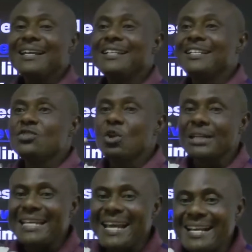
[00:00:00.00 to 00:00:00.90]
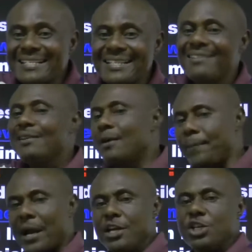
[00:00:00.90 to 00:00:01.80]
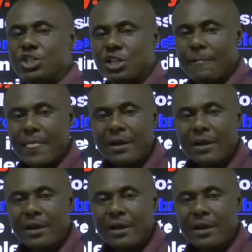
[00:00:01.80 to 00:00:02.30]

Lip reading: it is not easily replenished.